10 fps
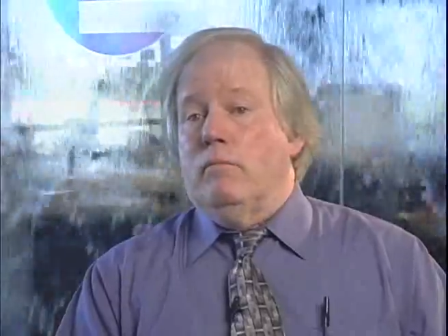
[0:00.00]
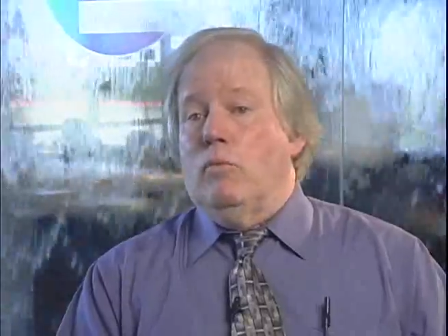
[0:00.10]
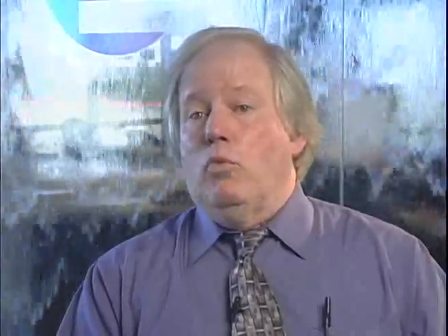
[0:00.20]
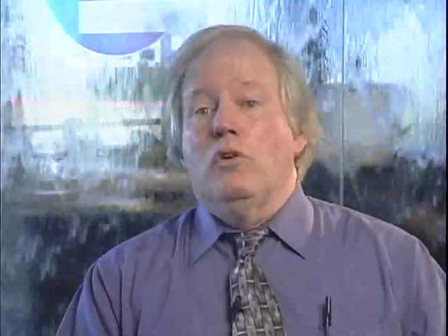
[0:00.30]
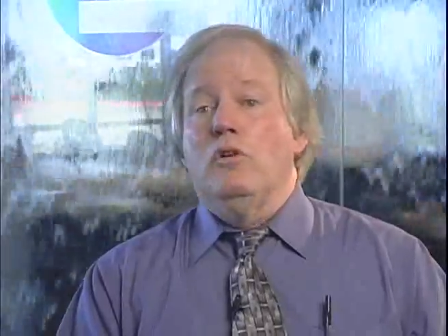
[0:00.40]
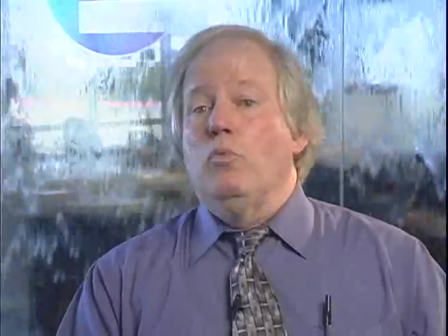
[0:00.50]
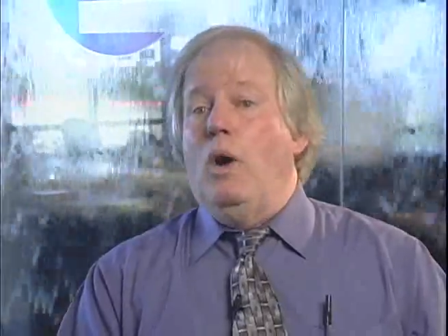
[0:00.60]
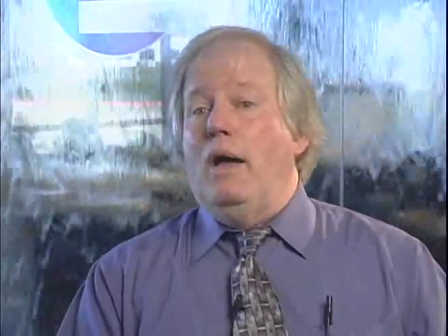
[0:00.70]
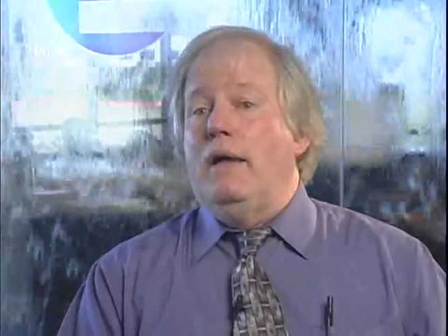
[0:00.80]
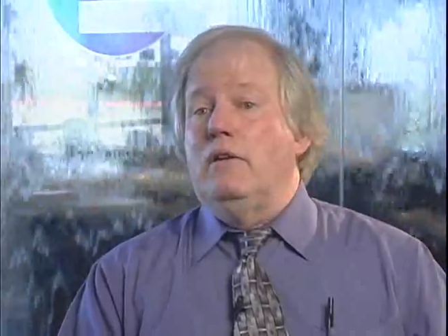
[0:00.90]

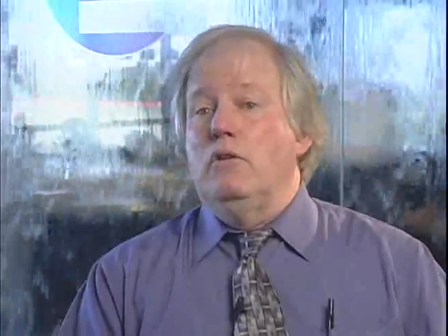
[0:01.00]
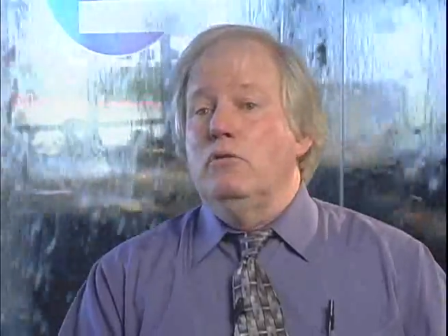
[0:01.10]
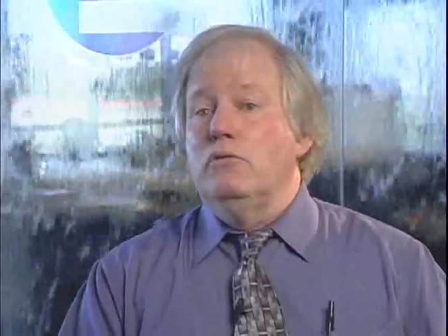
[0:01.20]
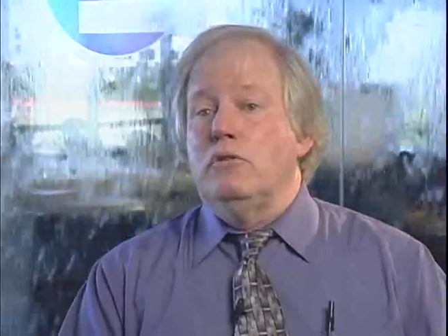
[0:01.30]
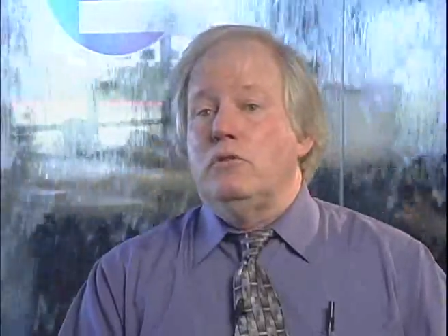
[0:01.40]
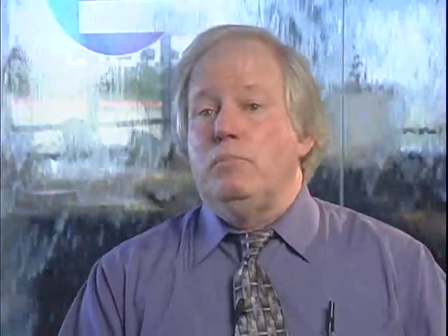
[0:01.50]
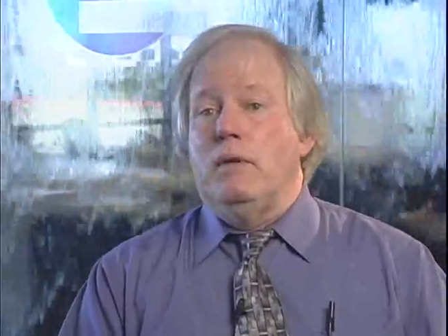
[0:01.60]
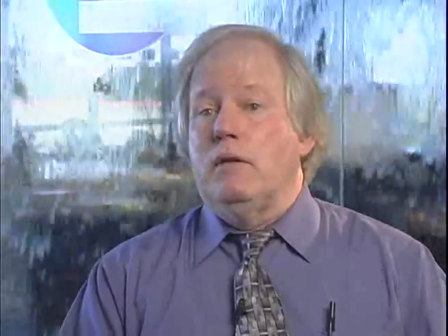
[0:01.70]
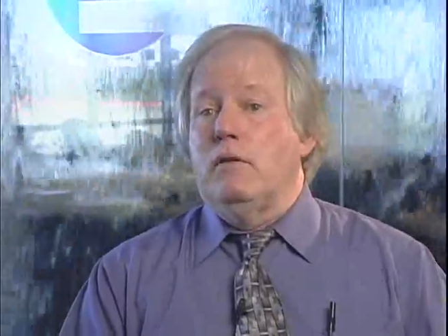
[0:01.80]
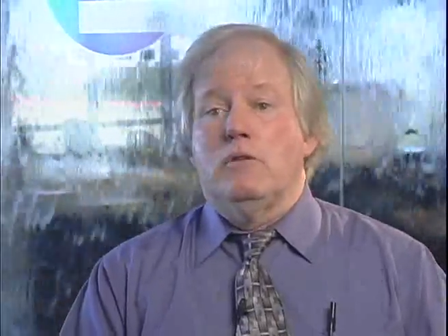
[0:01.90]
worldwide news,
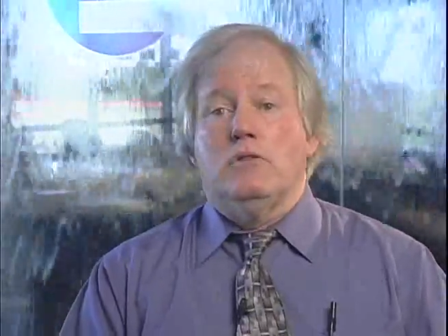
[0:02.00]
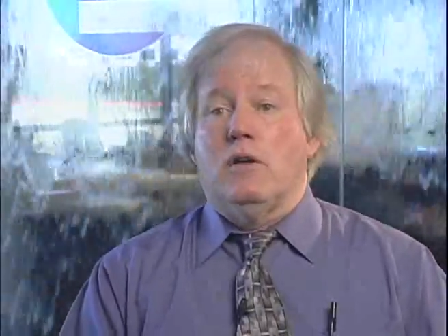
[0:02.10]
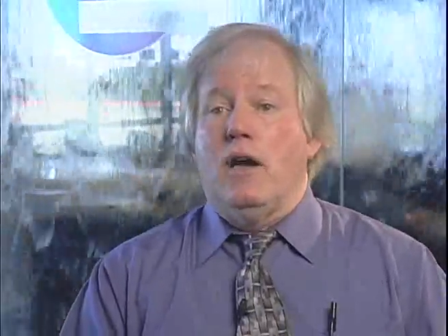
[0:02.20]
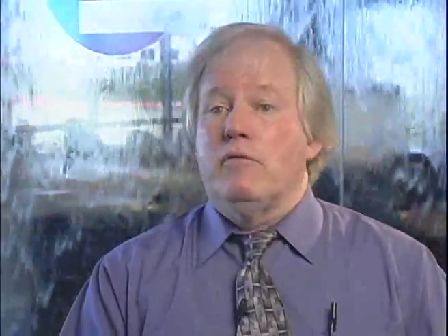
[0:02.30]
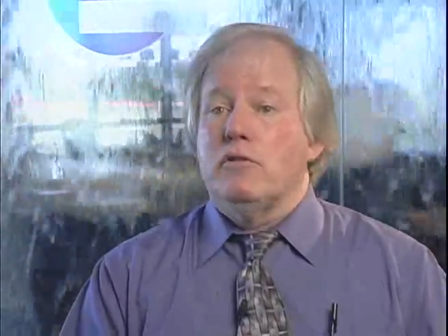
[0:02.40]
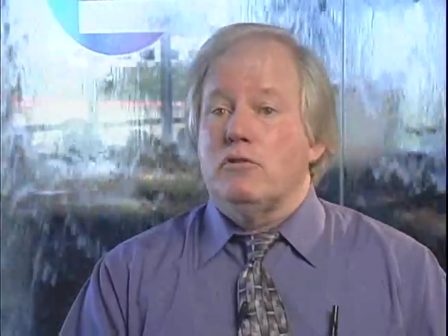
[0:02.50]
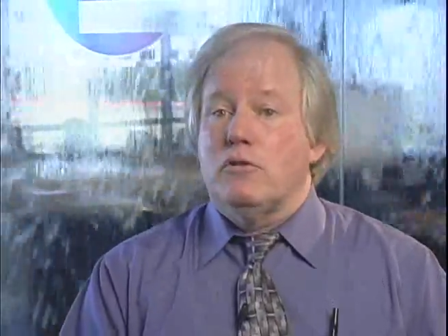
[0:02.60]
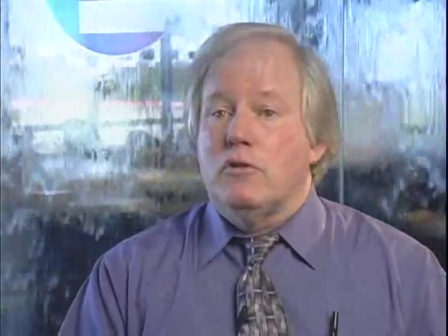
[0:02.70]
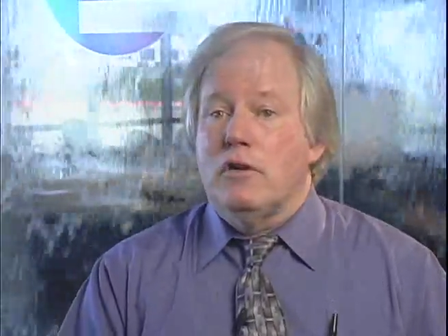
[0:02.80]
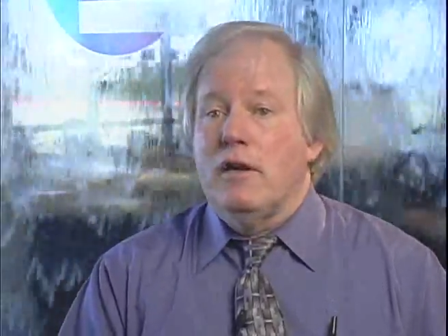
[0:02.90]
there's a cover
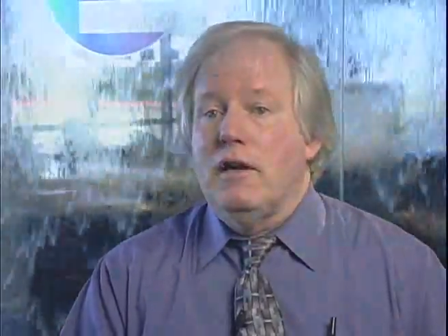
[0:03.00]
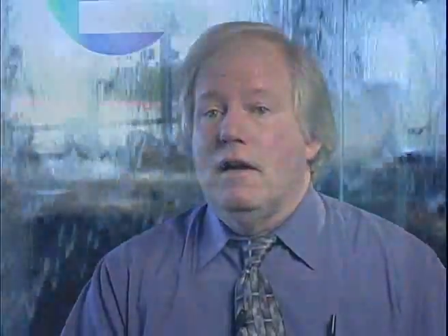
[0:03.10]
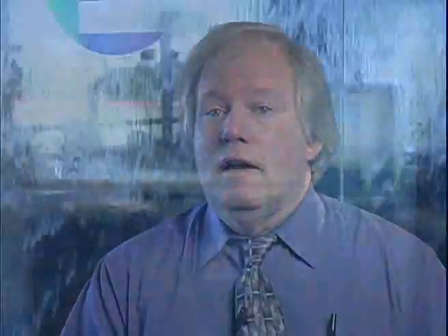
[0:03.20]
story